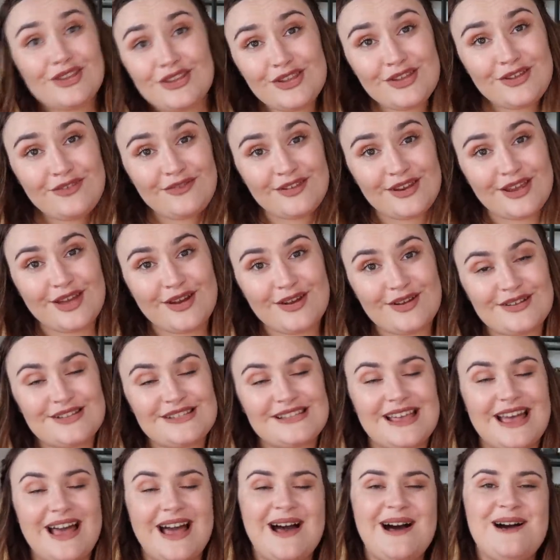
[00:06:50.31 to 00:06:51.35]
new
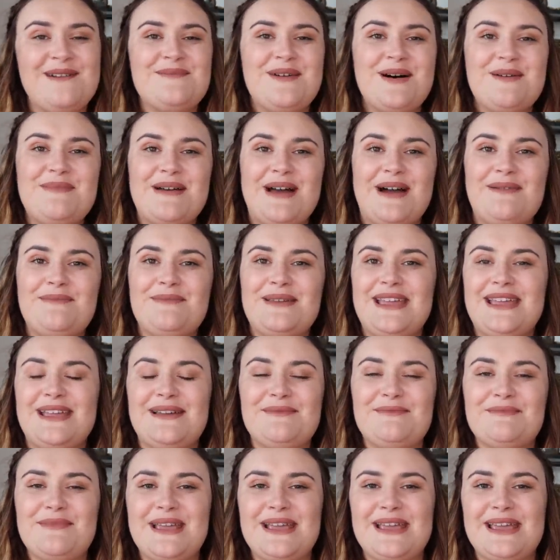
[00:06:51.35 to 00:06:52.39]
videos um, about me
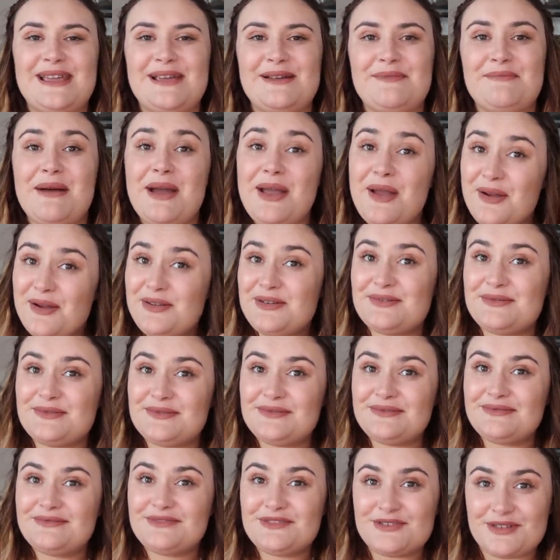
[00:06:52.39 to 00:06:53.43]
making my
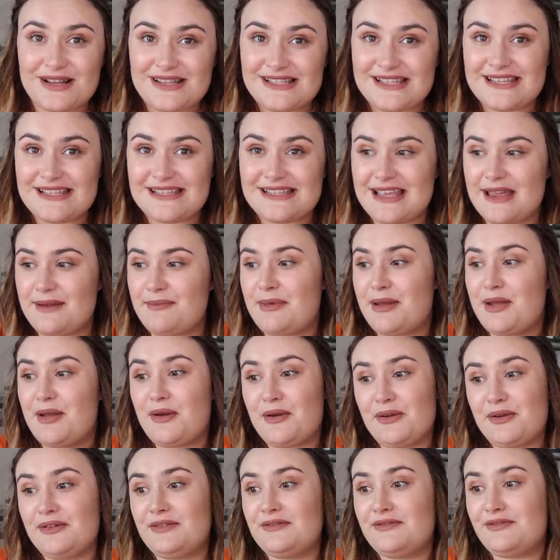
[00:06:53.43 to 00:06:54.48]
own dresses and
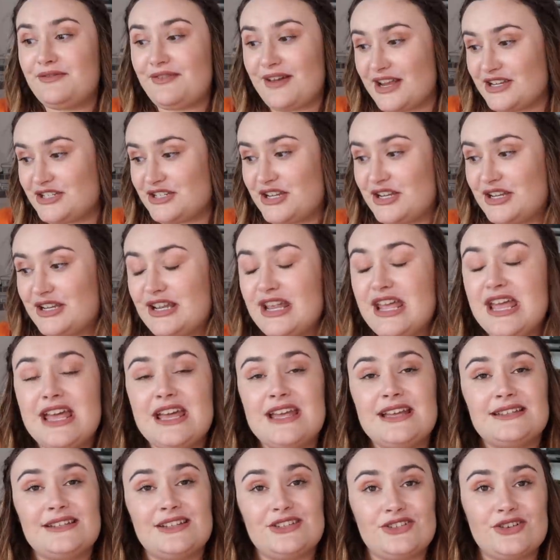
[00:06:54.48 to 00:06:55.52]
my own fashion
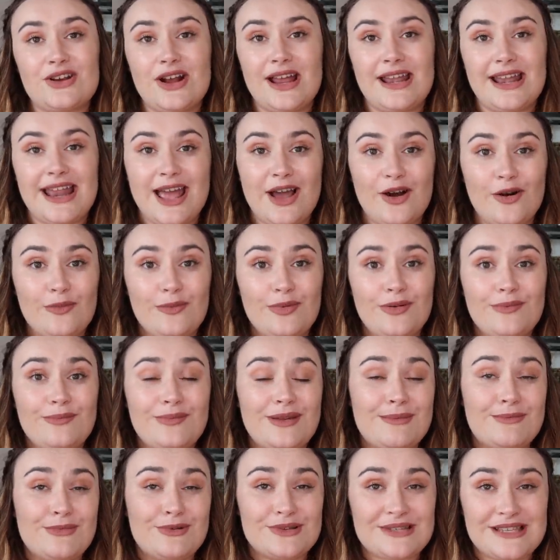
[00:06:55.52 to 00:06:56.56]
to try and help
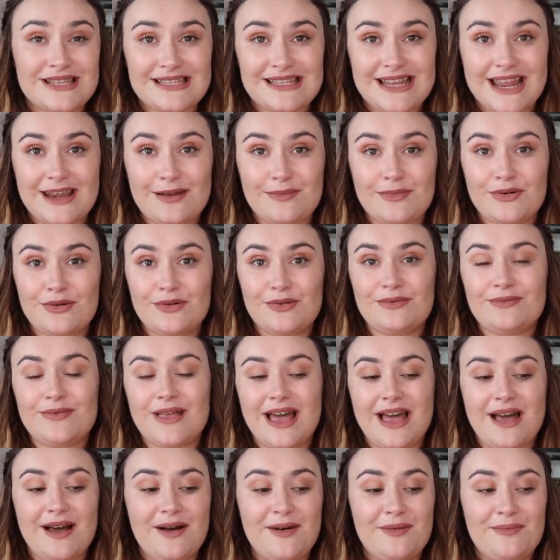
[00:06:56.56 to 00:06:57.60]
be more sustainable
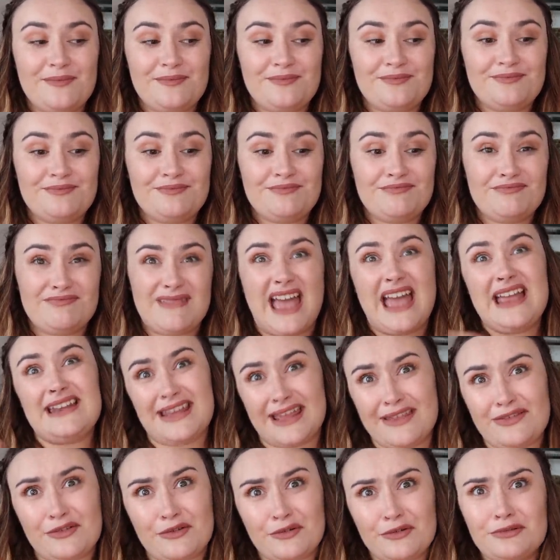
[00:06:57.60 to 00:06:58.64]
um, and
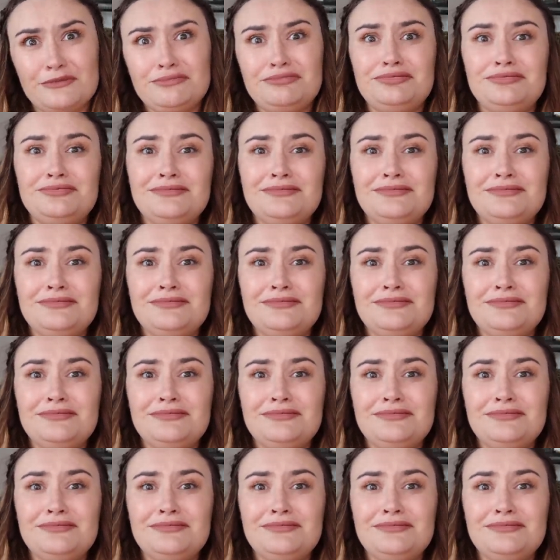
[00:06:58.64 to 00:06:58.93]
ethical